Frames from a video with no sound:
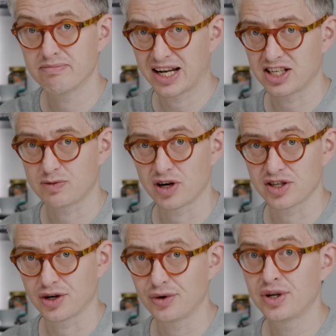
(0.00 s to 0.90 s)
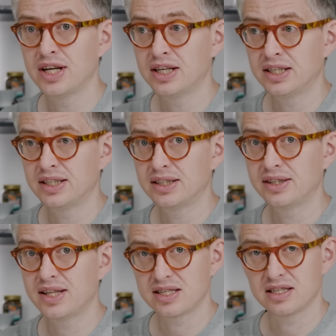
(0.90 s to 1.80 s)
made espresso,
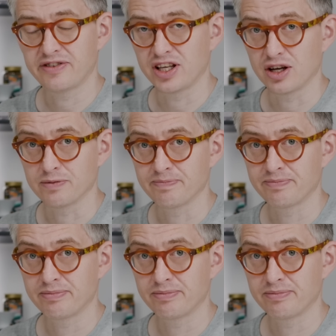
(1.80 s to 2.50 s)
this is for you.